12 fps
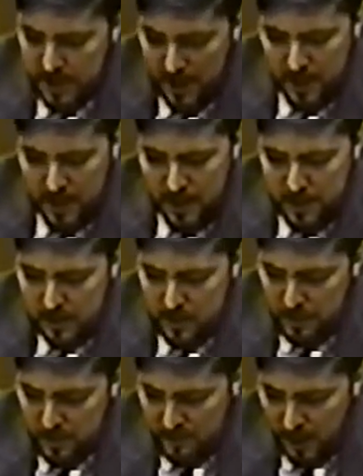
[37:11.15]

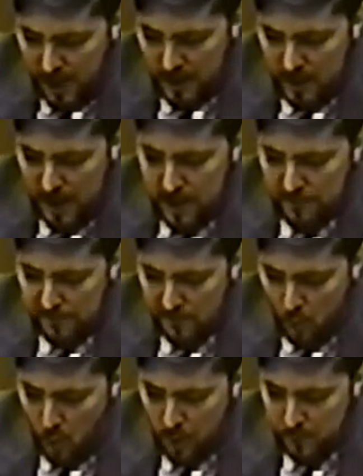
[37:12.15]
dedicated to providing a
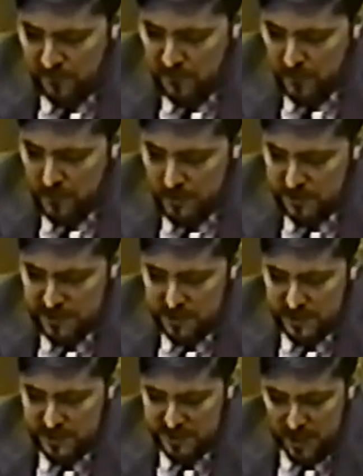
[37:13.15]
forum for those
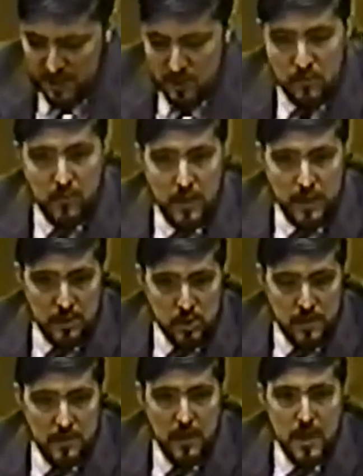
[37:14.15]
in dissent to
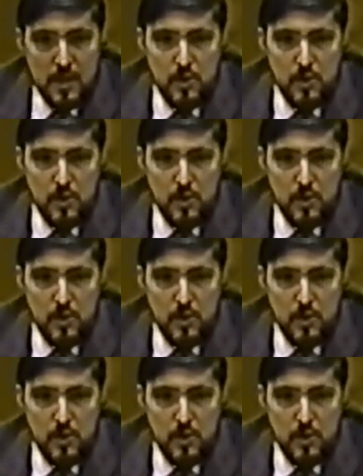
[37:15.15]
religion